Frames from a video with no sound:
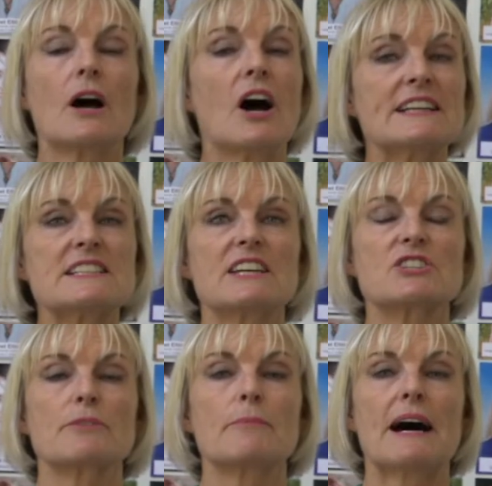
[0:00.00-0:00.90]
I
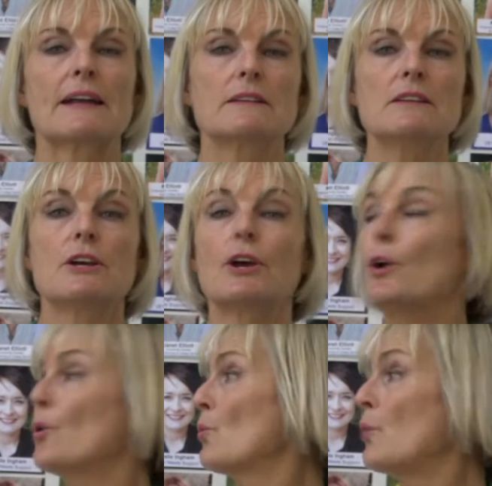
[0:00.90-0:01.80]
teach at Marden.
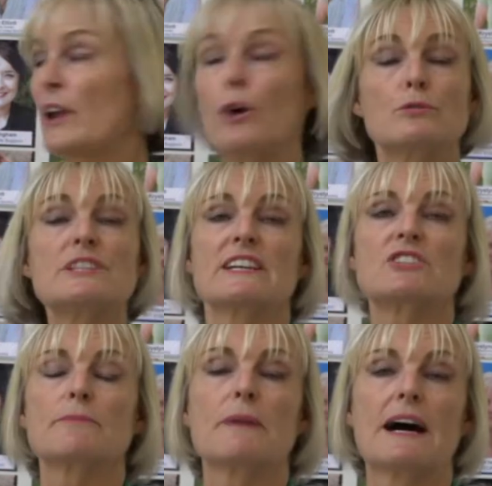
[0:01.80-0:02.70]
We all
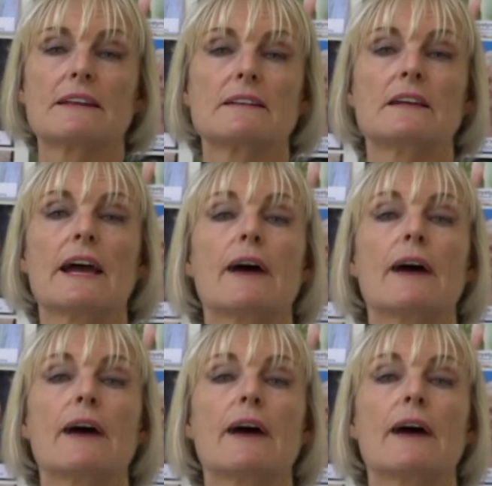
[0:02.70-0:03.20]
teach at Marden.